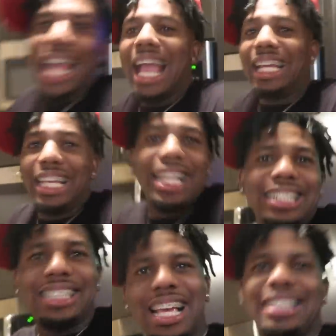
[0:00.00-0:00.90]
I ain't even get
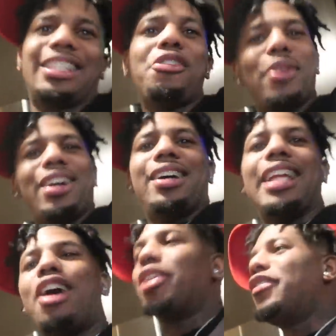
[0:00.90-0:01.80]
a chance to see Wakanda.
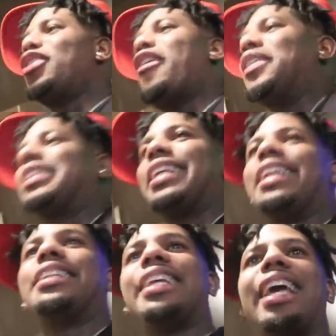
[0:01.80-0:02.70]
I don't even know if they're still
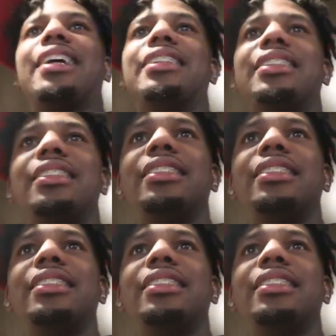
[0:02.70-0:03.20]
in theaters.